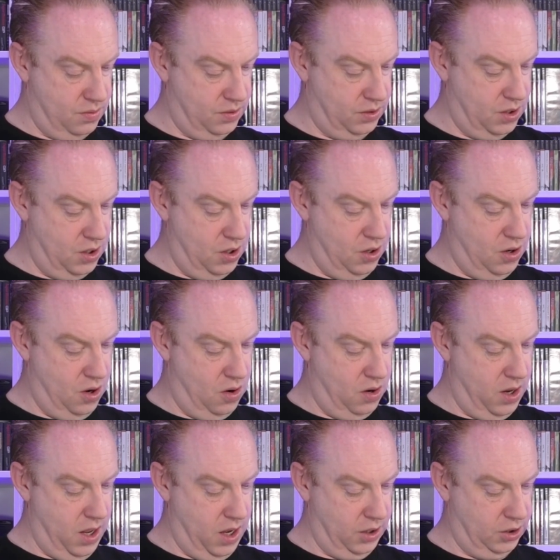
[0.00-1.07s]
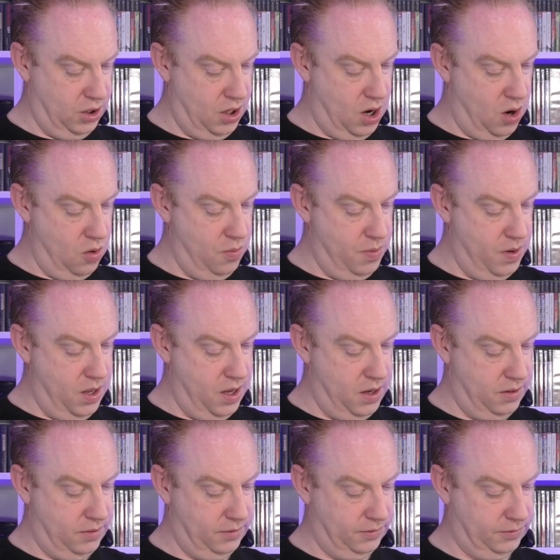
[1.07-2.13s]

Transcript: so that you can't actually open it.